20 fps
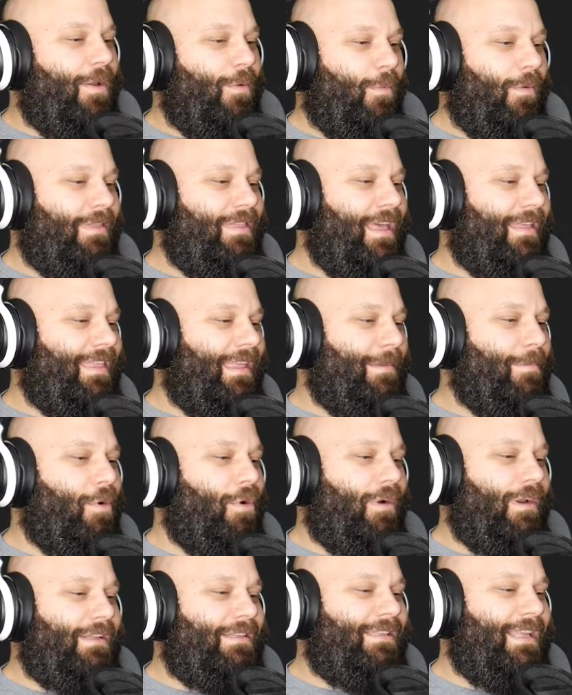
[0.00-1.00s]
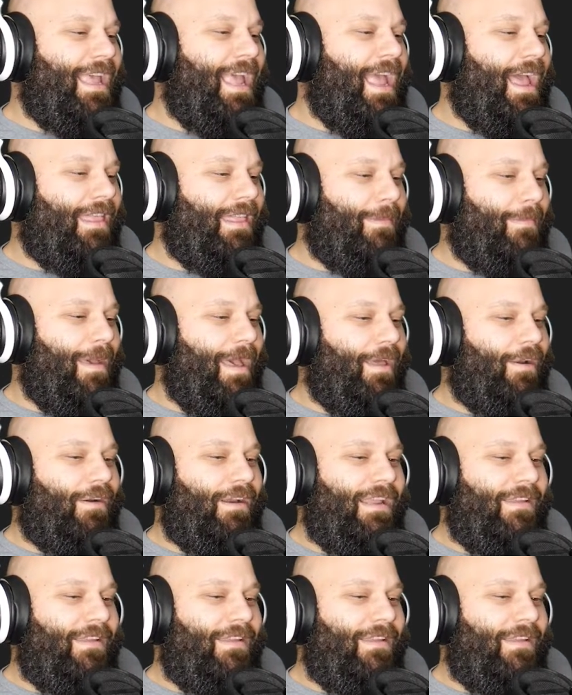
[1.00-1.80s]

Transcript: With nothing more to say on the matter,